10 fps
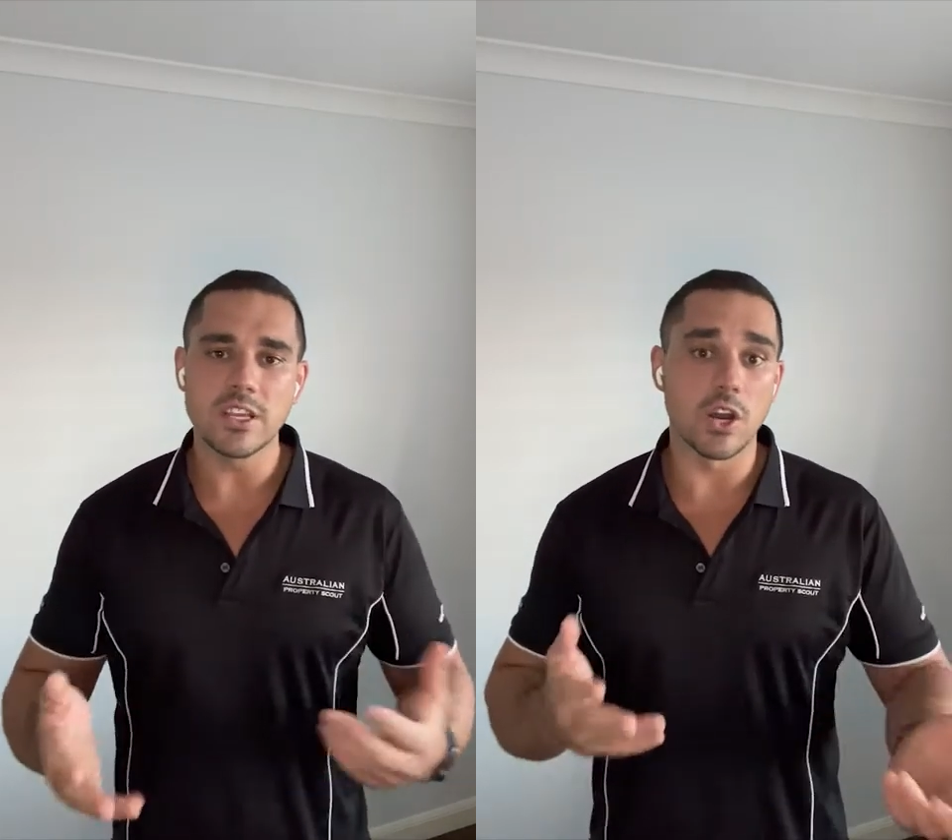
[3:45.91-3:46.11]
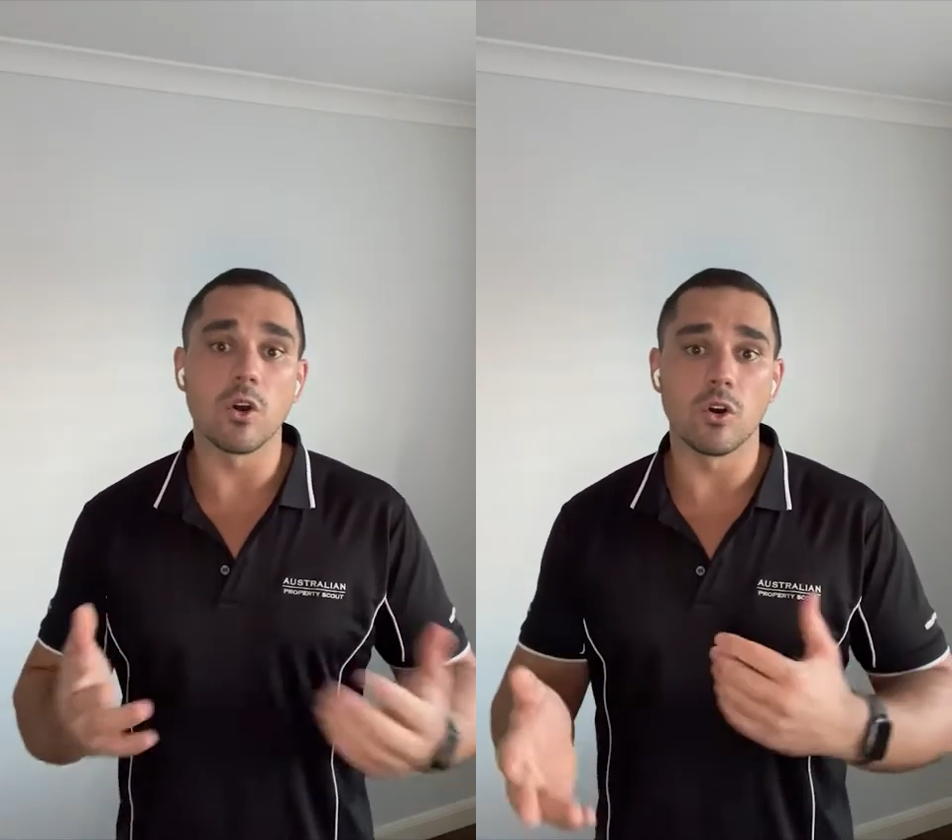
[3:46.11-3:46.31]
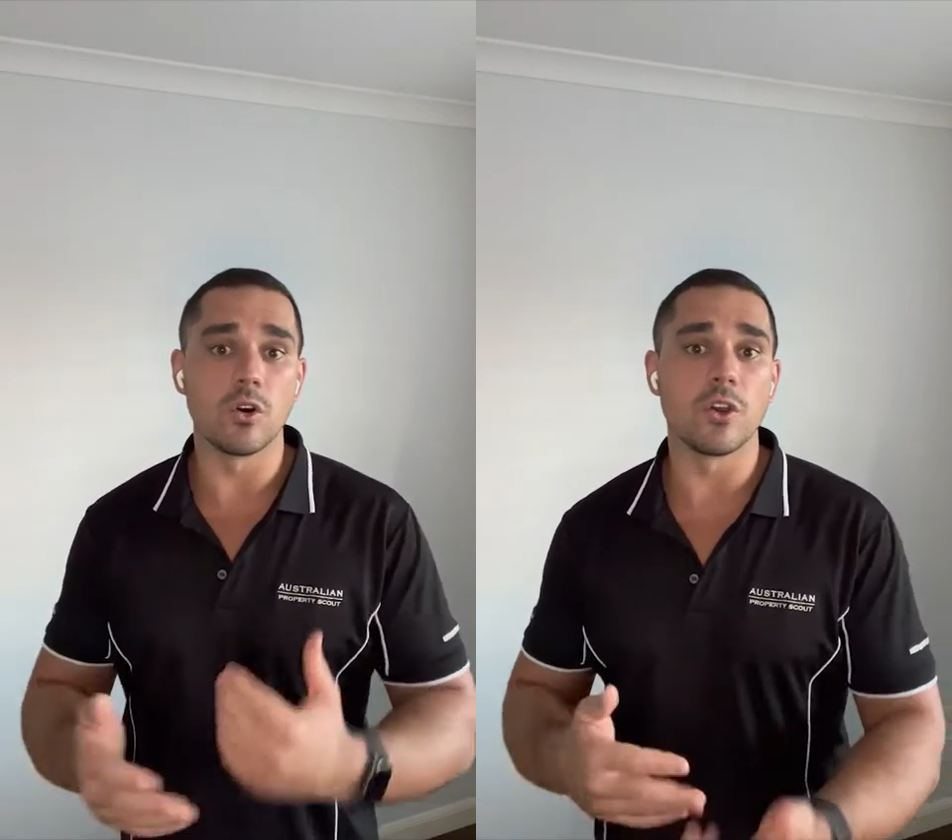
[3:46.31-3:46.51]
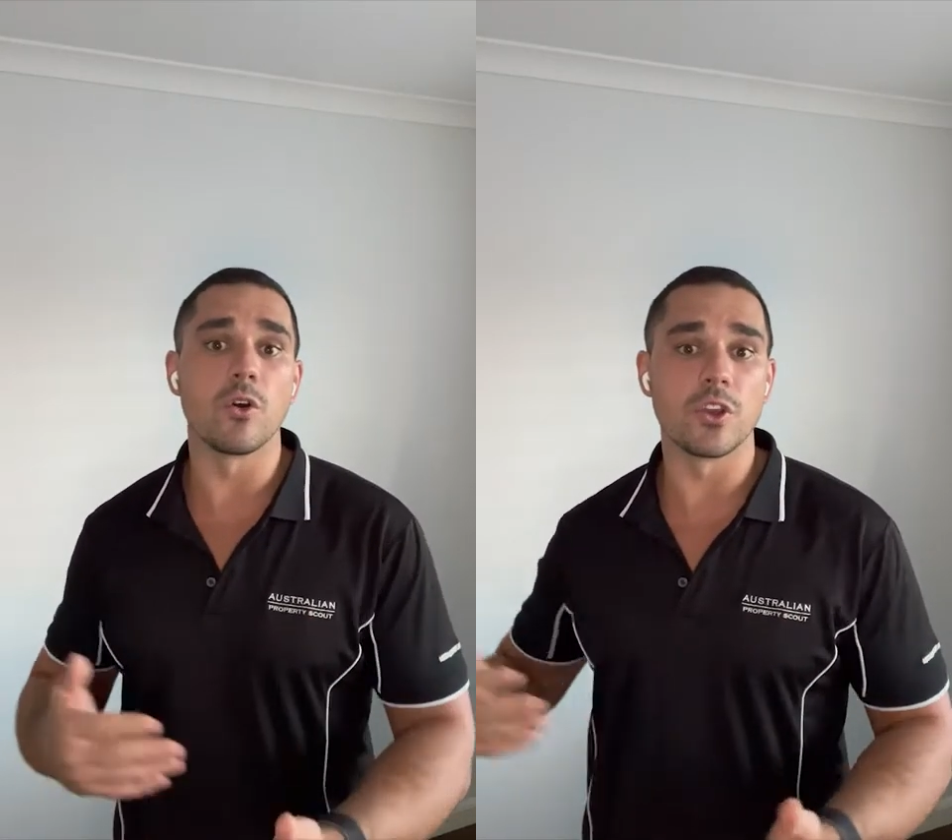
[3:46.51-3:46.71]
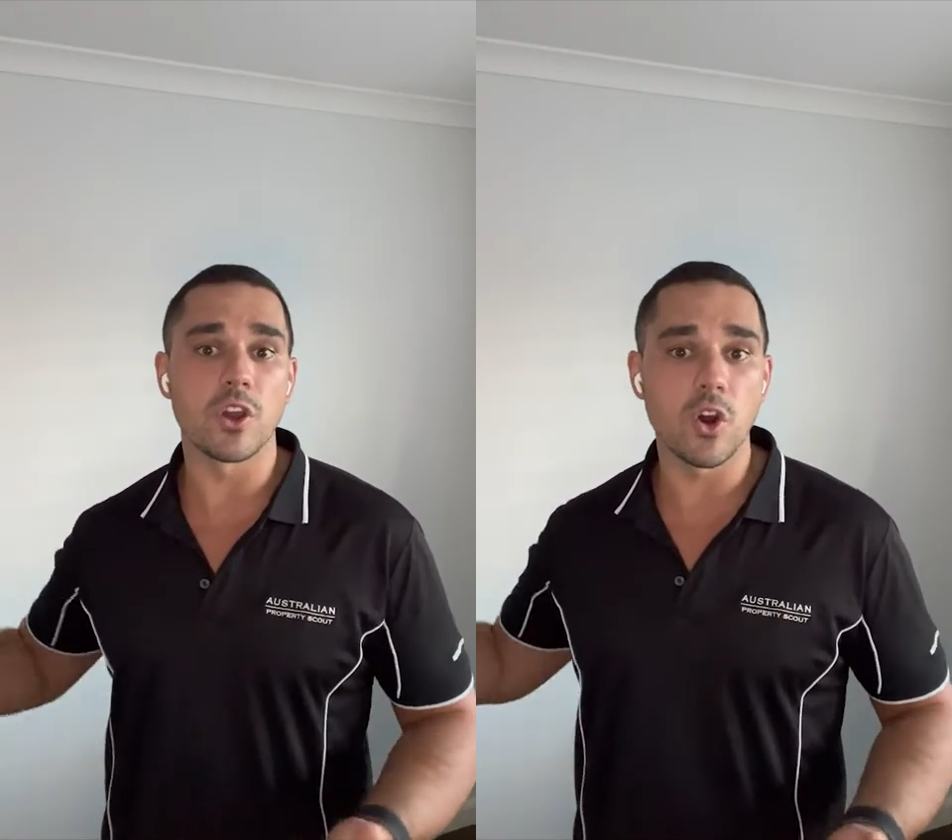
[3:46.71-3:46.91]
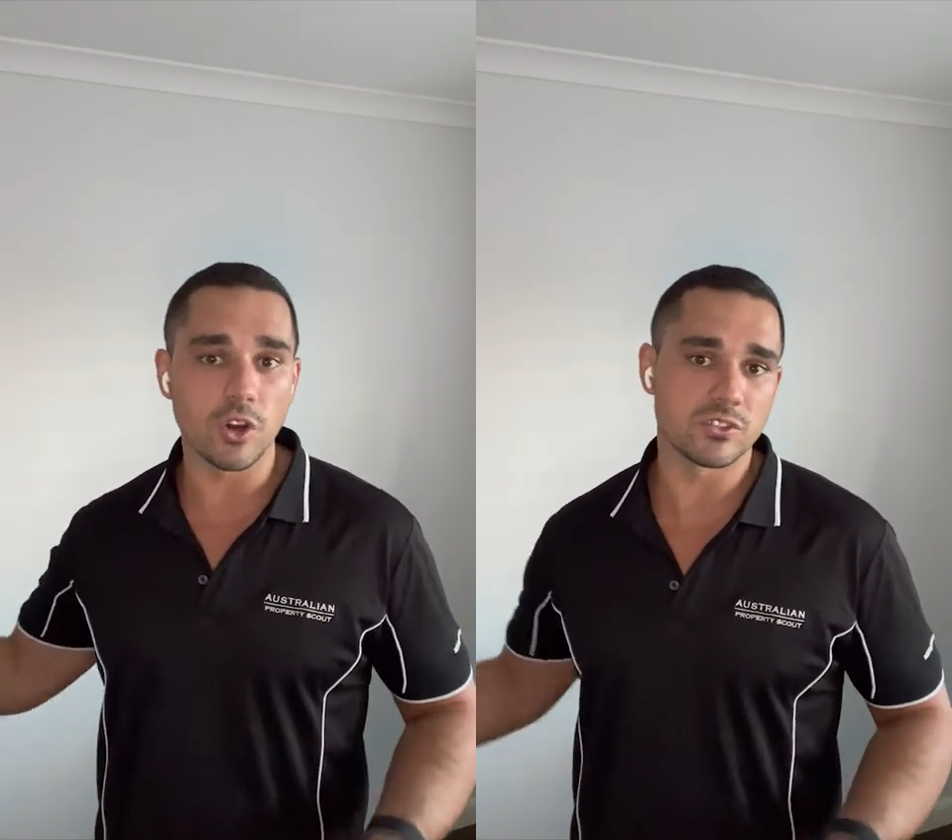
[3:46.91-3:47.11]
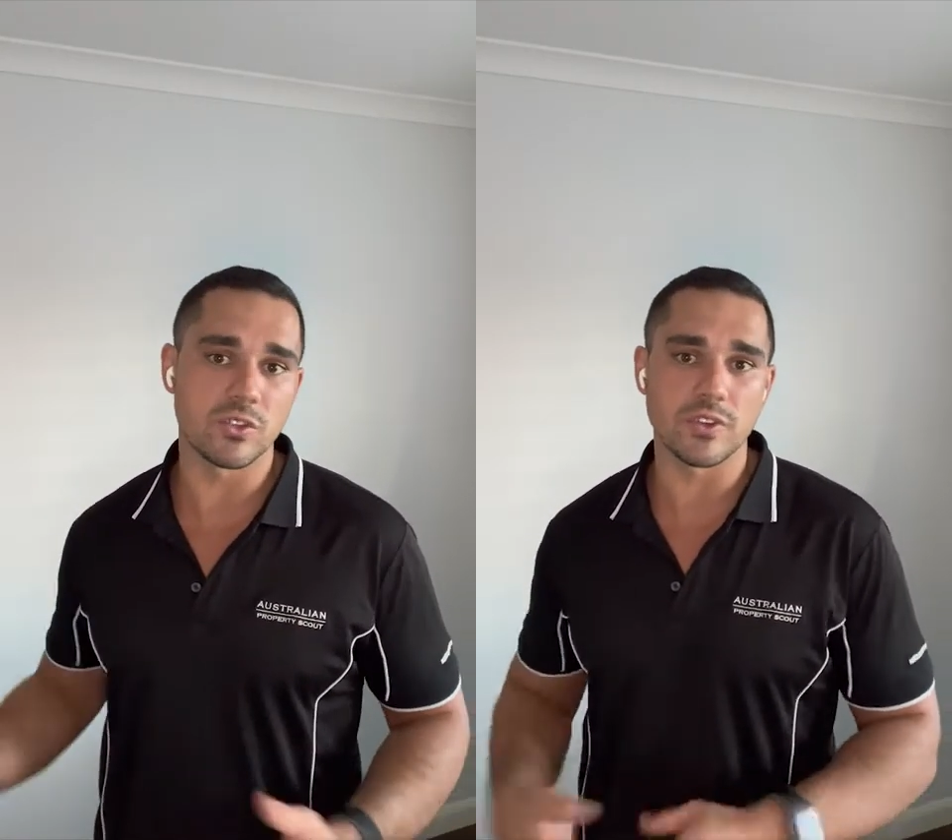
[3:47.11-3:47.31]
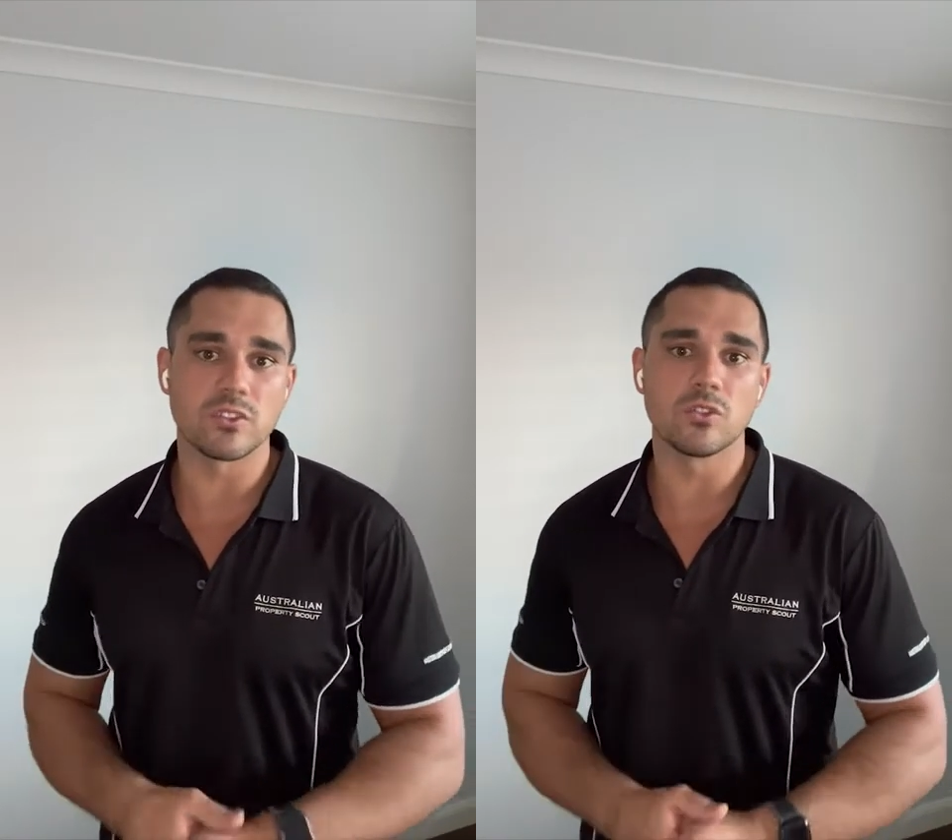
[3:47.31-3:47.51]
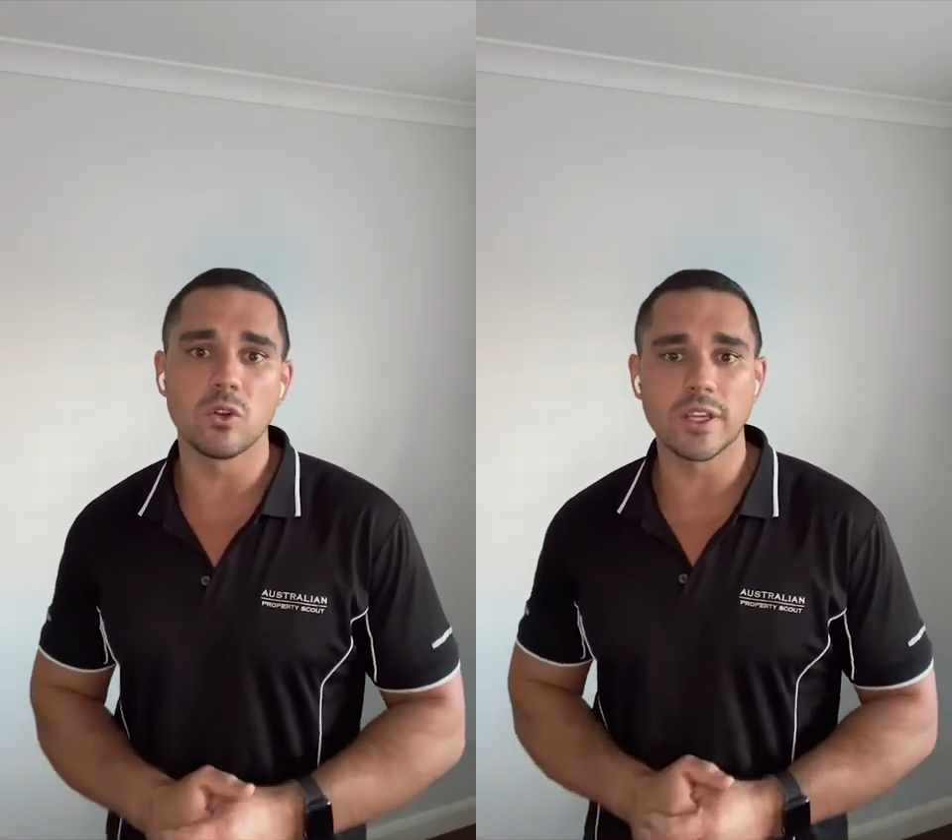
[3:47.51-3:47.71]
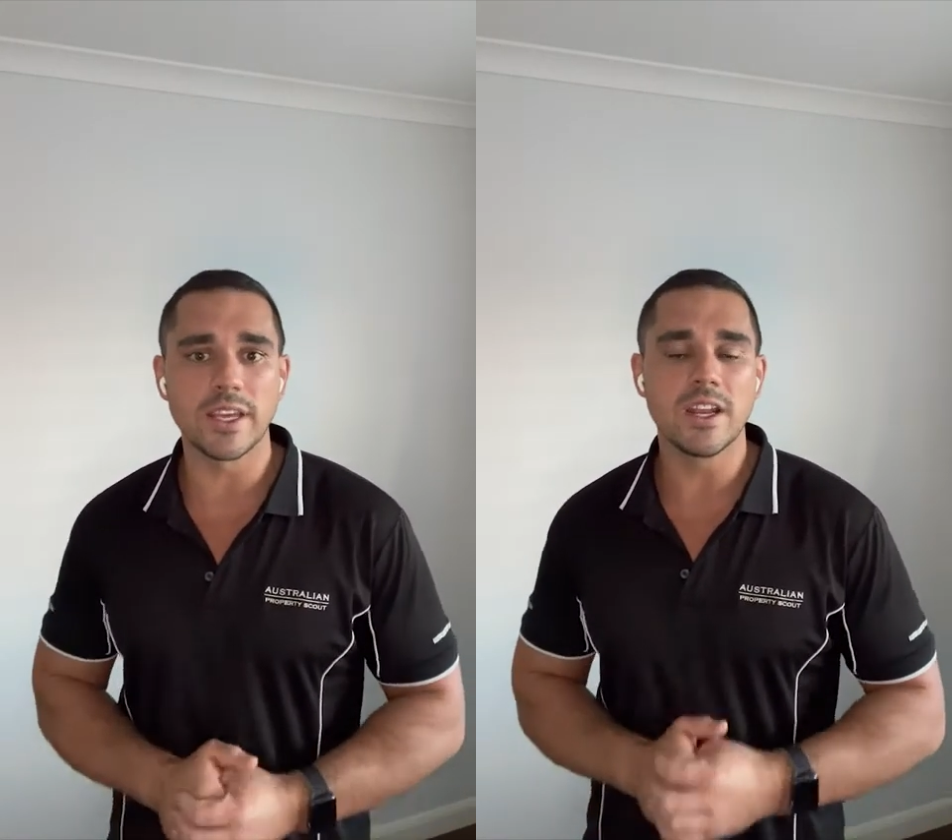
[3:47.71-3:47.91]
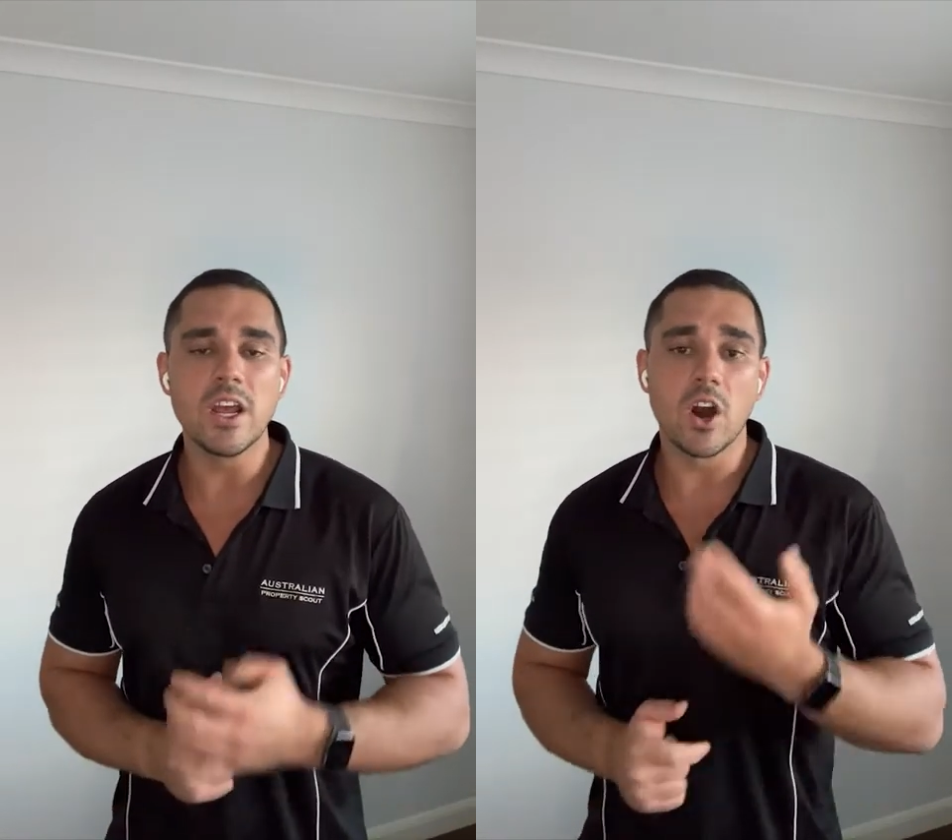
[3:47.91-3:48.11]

or your cost of installing it?